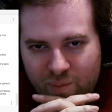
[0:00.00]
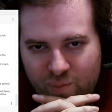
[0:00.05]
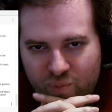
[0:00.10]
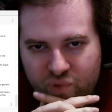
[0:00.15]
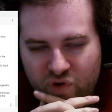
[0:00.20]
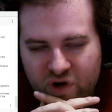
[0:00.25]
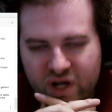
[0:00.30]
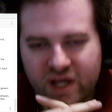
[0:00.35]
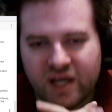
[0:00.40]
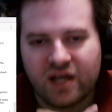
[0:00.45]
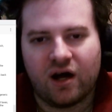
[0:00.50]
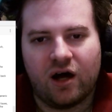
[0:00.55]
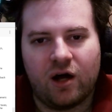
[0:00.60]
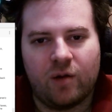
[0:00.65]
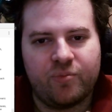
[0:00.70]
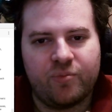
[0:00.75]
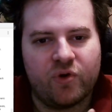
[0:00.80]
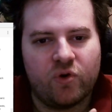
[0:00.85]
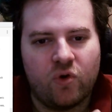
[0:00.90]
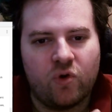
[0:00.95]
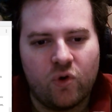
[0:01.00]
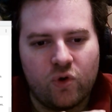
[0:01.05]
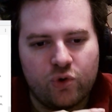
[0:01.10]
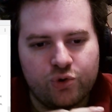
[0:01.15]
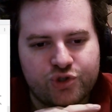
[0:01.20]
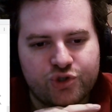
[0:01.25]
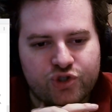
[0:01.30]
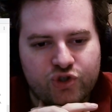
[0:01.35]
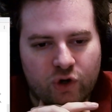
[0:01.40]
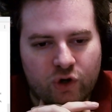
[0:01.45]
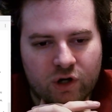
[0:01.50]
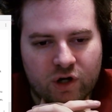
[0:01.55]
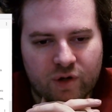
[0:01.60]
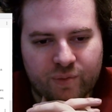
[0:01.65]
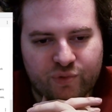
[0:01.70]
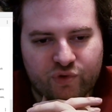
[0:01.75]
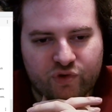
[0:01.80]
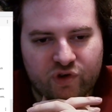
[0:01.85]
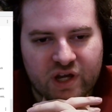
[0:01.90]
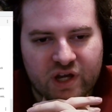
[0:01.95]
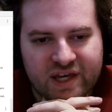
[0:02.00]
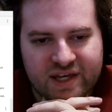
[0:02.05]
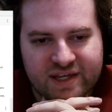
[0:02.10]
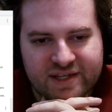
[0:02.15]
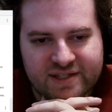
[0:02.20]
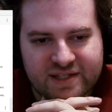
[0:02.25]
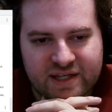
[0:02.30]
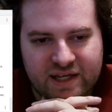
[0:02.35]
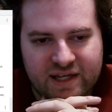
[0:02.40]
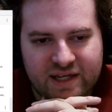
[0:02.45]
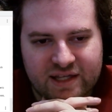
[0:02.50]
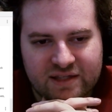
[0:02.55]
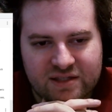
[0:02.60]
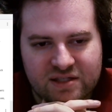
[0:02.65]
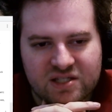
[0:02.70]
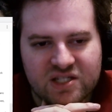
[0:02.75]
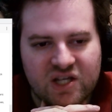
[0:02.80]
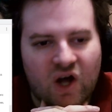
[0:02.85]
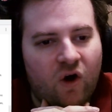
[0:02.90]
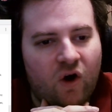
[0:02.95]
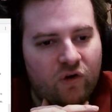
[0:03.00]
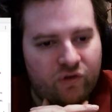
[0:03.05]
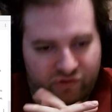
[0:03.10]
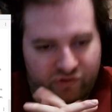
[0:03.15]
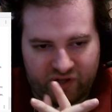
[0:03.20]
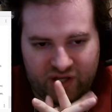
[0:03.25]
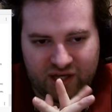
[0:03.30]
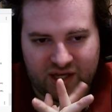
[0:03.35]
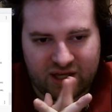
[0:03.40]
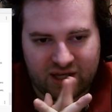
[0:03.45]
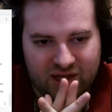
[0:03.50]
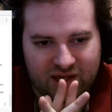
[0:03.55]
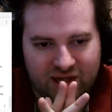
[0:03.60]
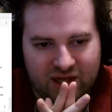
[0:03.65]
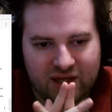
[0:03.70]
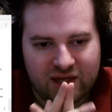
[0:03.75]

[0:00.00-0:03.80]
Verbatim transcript: bring up the whole Starbreeze dissolving